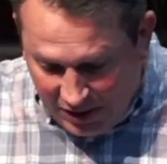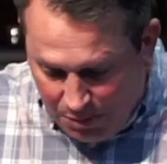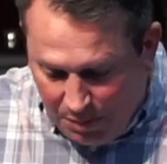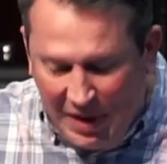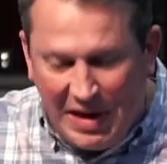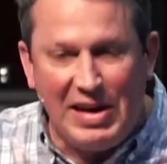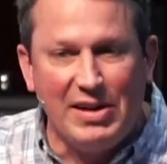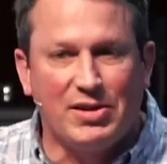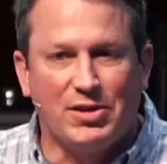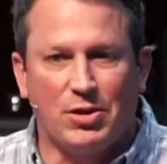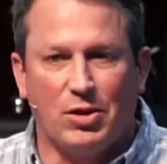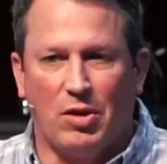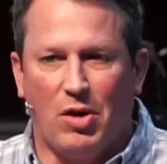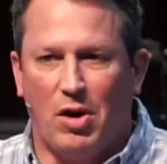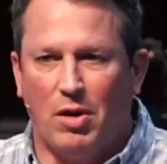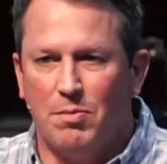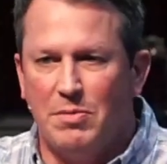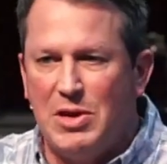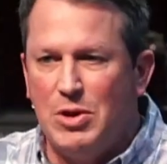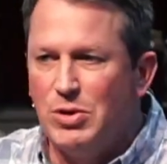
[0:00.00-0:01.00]
beasts are
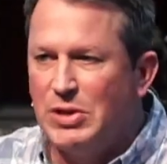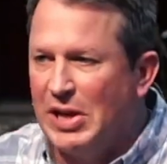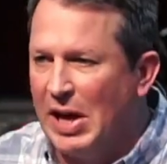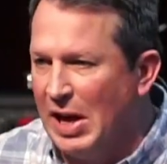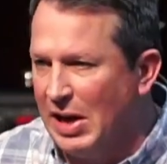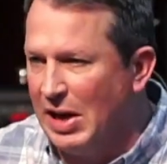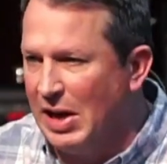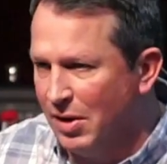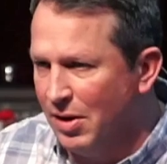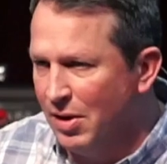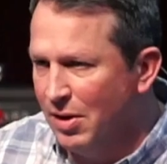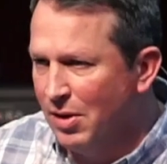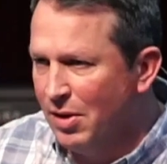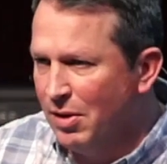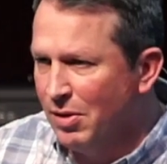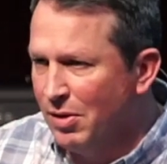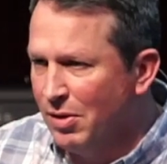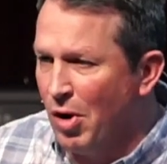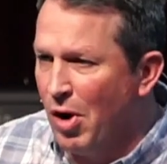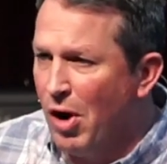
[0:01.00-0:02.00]
all mutated?
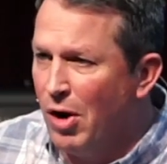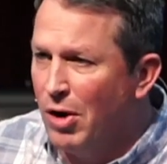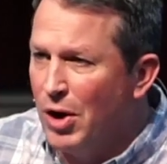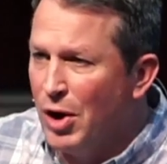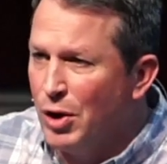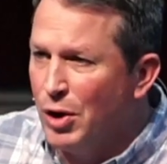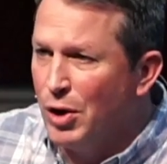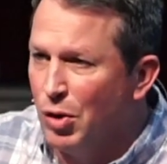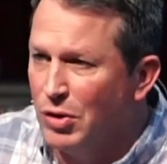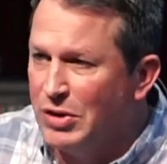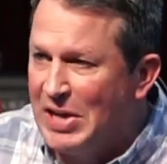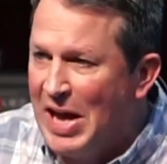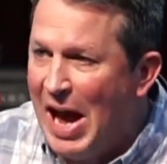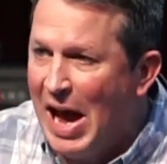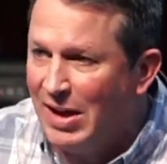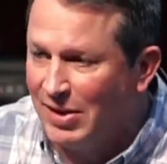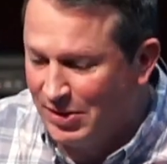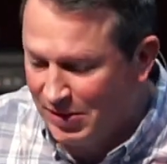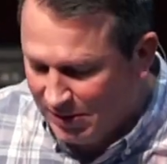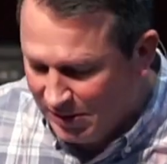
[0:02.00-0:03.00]
They're all
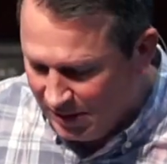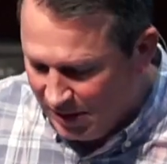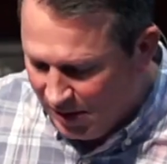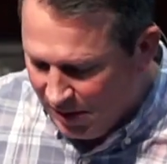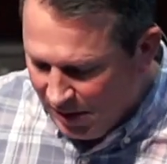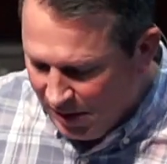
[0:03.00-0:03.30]
grotesque.